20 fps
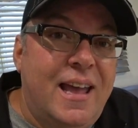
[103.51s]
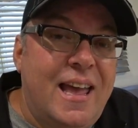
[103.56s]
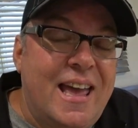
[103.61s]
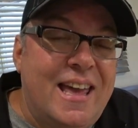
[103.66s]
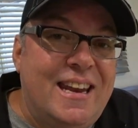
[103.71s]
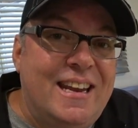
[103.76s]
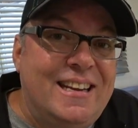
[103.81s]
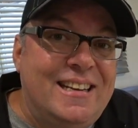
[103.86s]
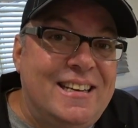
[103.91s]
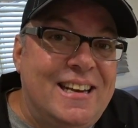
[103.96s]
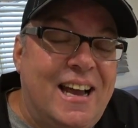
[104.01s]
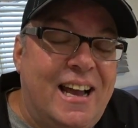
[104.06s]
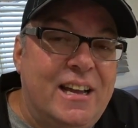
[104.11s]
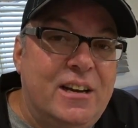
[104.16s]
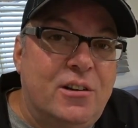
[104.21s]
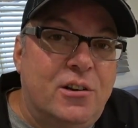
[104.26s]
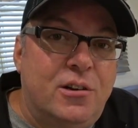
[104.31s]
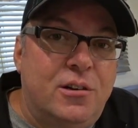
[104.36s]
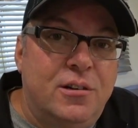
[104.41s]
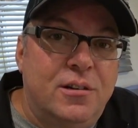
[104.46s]
an
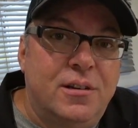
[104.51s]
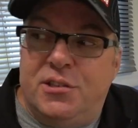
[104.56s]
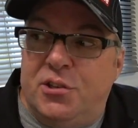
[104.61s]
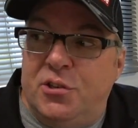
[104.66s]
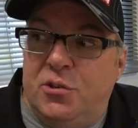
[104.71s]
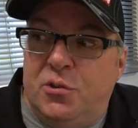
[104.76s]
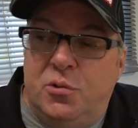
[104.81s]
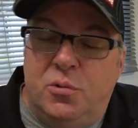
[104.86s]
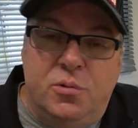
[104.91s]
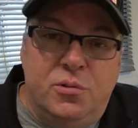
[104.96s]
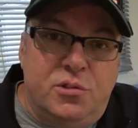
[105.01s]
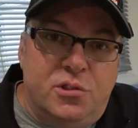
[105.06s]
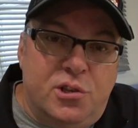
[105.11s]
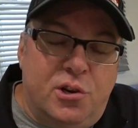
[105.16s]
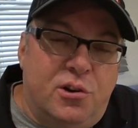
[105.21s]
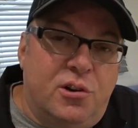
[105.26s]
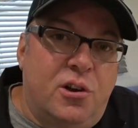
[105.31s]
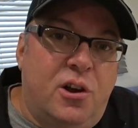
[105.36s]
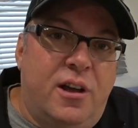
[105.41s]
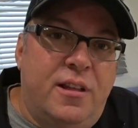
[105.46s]
igniter to
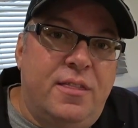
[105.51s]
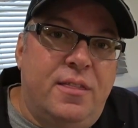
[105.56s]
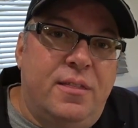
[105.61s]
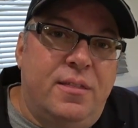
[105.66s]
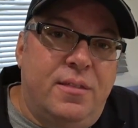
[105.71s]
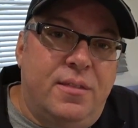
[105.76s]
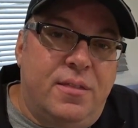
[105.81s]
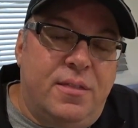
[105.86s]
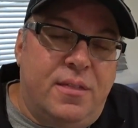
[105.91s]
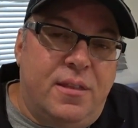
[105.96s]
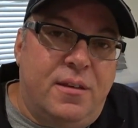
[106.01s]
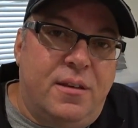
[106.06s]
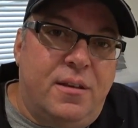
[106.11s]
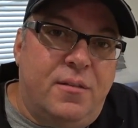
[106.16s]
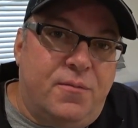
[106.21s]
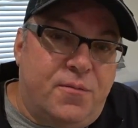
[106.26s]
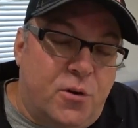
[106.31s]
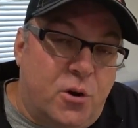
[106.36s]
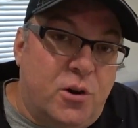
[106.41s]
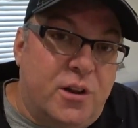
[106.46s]
turn on
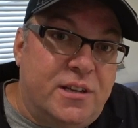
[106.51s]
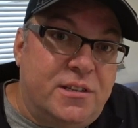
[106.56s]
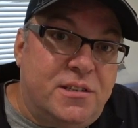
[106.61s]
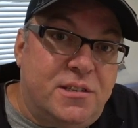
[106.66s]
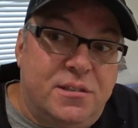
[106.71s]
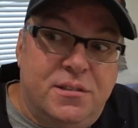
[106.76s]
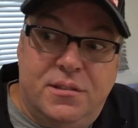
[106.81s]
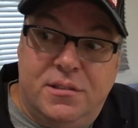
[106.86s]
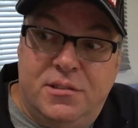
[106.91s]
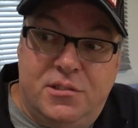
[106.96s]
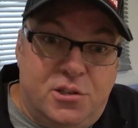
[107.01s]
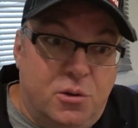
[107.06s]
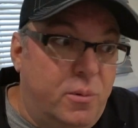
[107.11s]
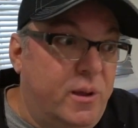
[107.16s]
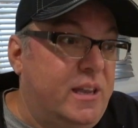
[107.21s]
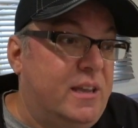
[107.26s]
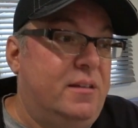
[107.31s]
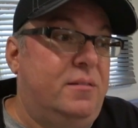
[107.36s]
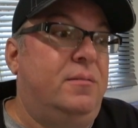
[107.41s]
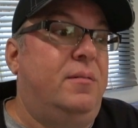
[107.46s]
the furnace so
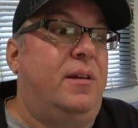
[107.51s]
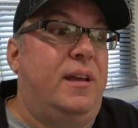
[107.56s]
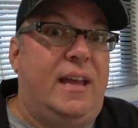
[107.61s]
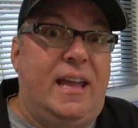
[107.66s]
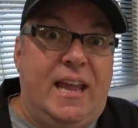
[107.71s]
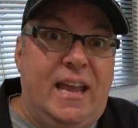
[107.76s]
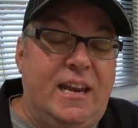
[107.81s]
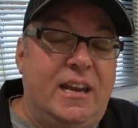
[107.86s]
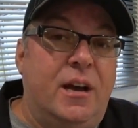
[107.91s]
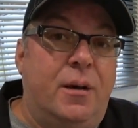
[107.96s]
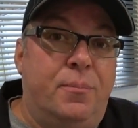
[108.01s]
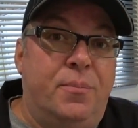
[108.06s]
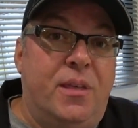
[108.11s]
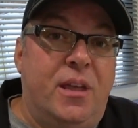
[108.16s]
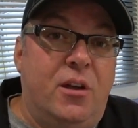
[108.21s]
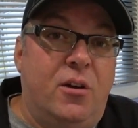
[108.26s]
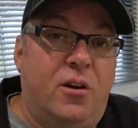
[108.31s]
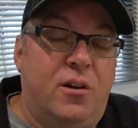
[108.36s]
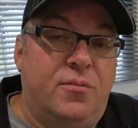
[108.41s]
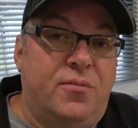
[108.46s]
we can heat up
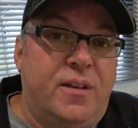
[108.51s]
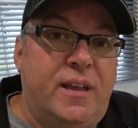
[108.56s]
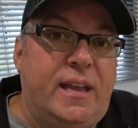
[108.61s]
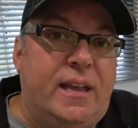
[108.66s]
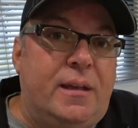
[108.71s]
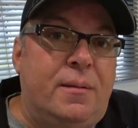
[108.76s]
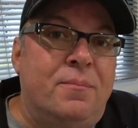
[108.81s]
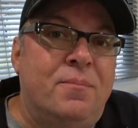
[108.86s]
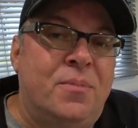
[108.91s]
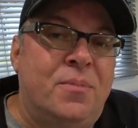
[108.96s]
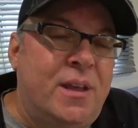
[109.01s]
the RV.